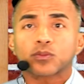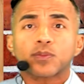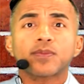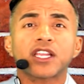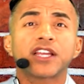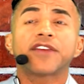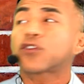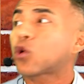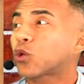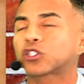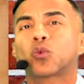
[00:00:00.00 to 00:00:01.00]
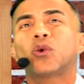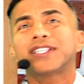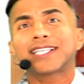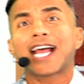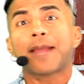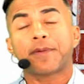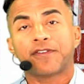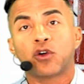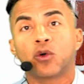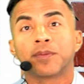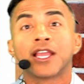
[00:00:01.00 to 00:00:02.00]
And of course, what type of
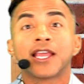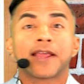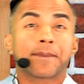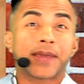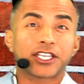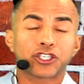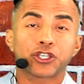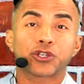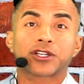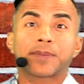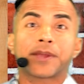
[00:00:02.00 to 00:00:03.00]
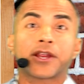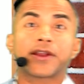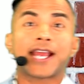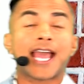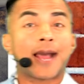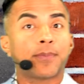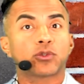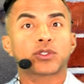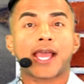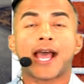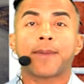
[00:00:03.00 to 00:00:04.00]
home? Make sure you're comparing apples
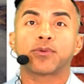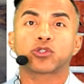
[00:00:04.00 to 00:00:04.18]
to apples.